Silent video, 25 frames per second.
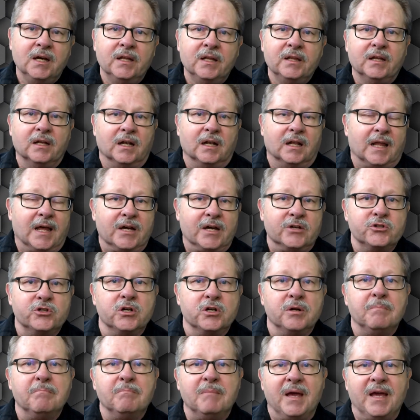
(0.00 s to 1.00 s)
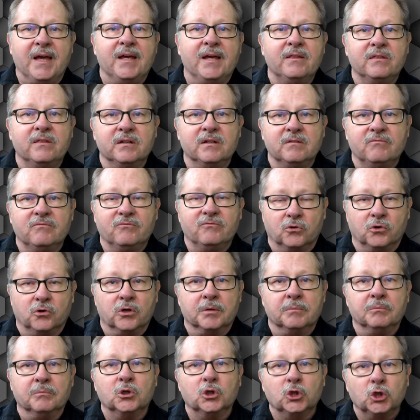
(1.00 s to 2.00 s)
that allows you to make the form